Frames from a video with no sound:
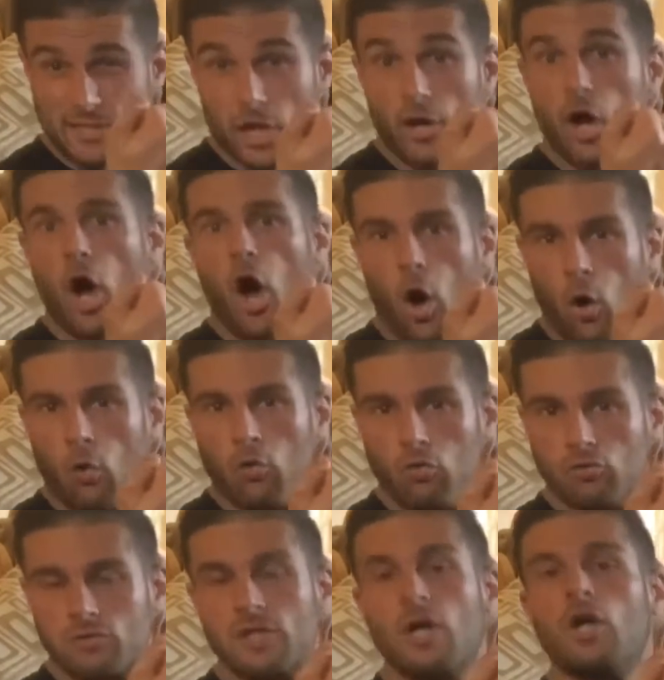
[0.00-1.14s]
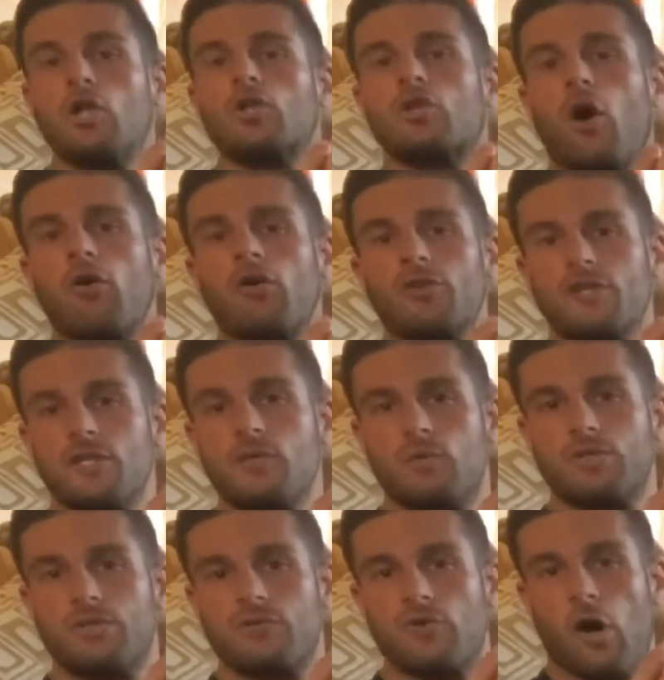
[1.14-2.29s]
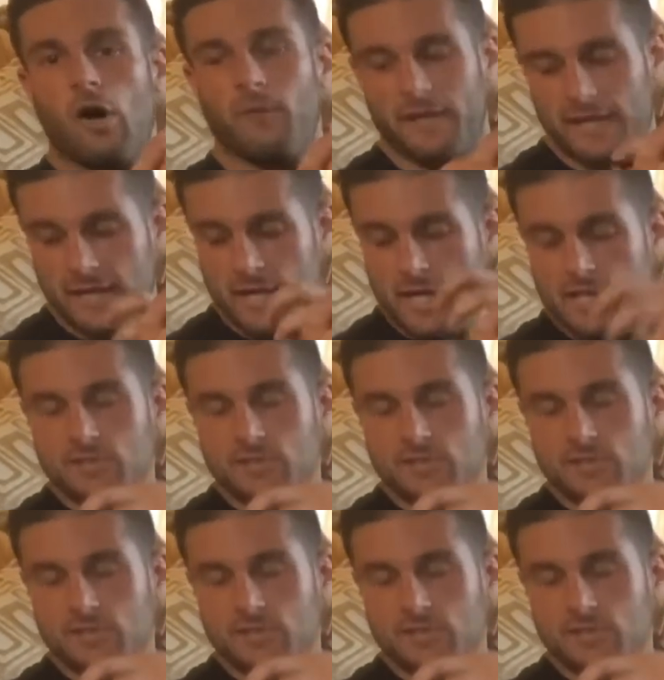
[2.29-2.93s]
and hold longer than you would do normally